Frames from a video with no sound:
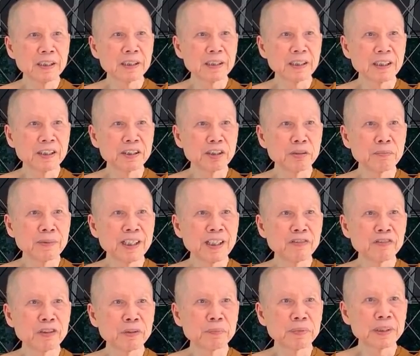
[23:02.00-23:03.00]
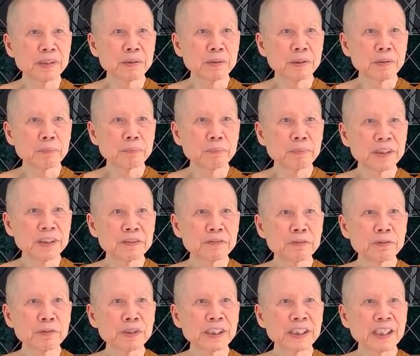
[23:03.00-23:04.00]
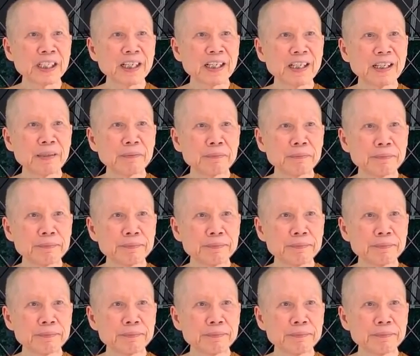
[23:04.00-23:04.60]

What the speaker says: Then your mind will be peaceful and calm.